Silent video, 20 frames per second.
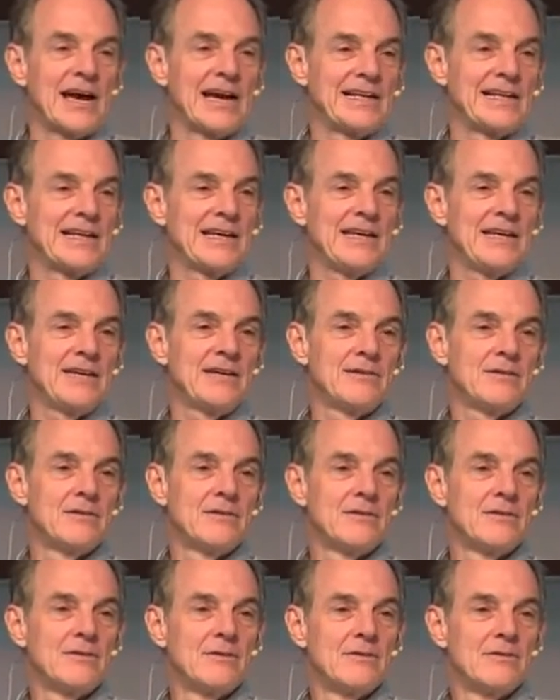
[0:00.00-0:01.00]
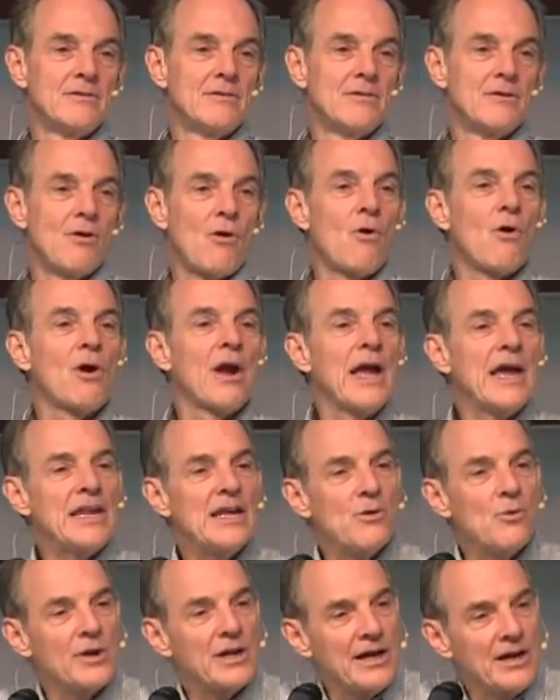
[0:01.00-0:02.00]
lightly or
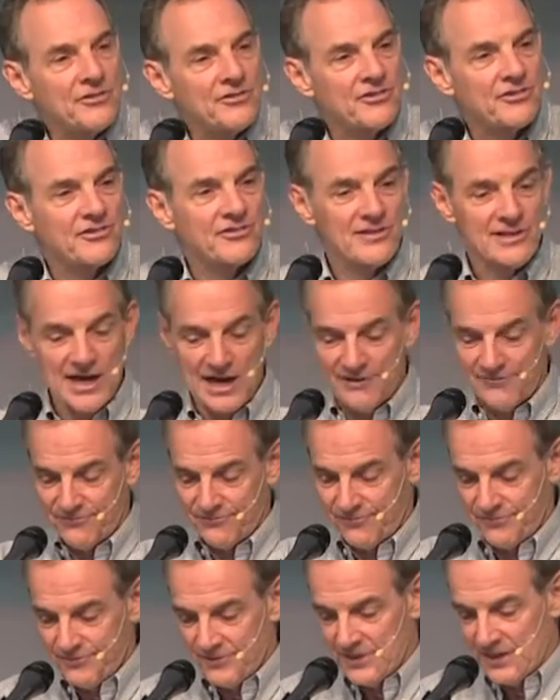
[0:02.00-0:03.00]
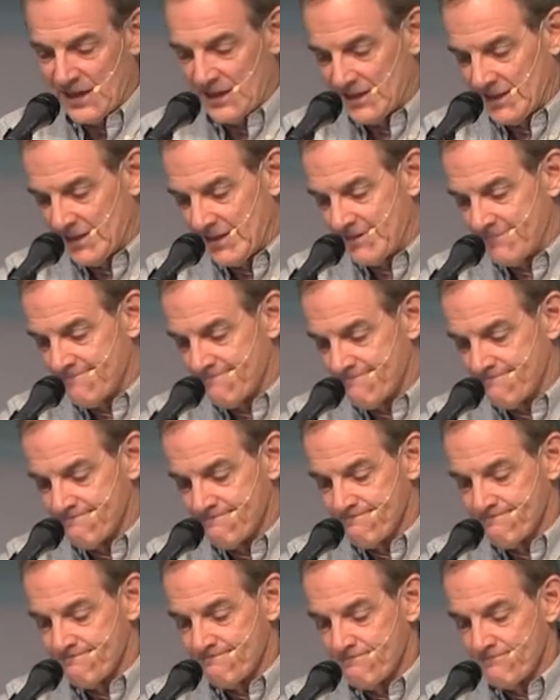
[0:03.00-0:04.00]
anyone else's life lightly.
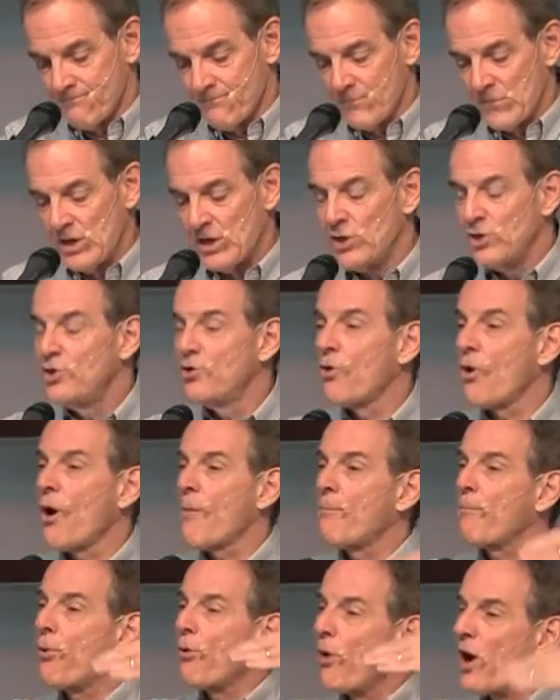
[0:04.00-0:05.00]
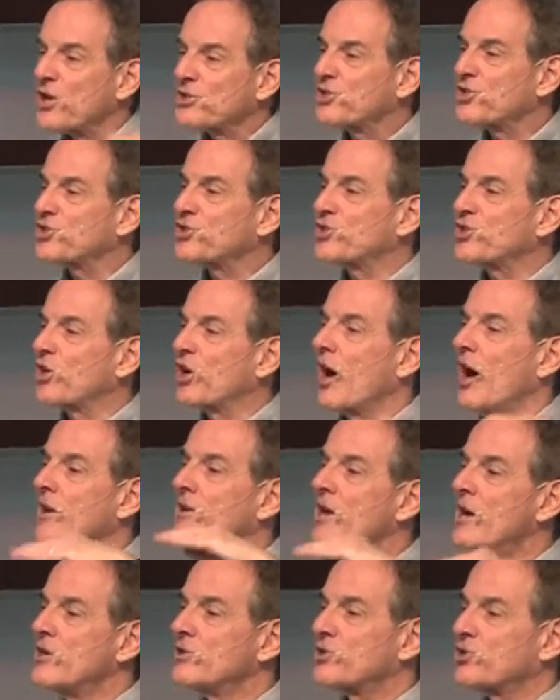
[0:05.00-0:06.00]
You are precious to
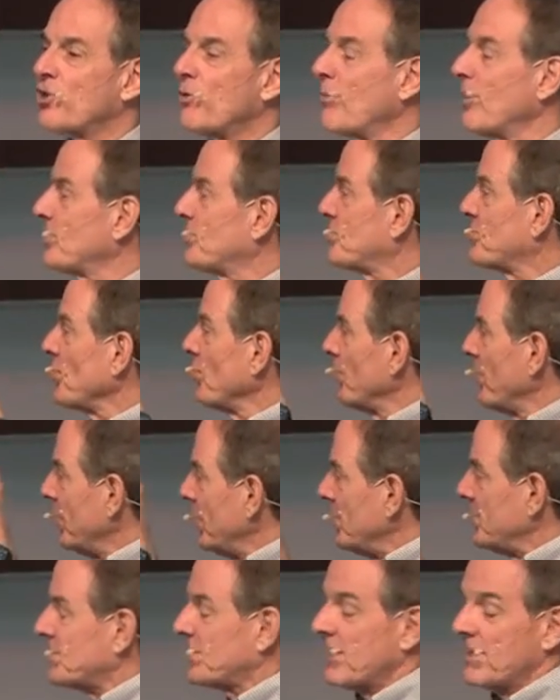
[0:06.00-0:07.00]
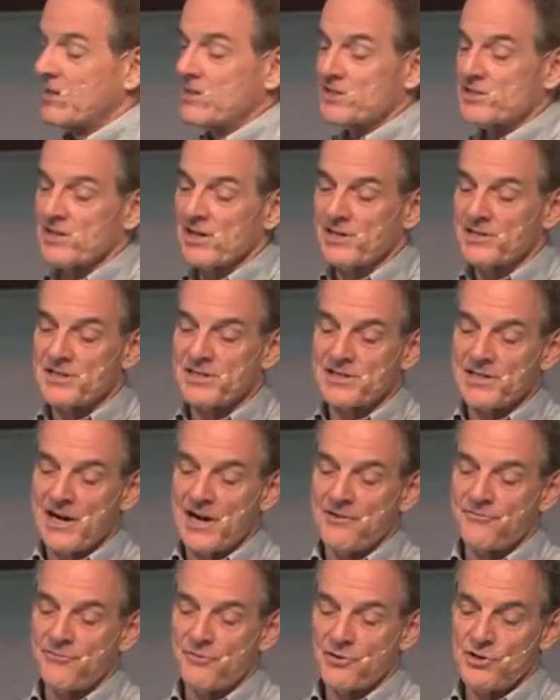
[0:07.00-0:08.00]
God, so much so that He sent His Son to
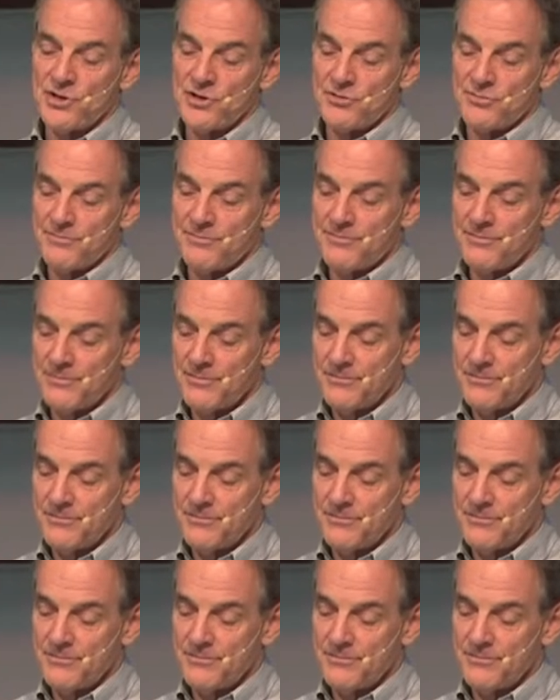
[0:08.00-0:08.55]
die for you.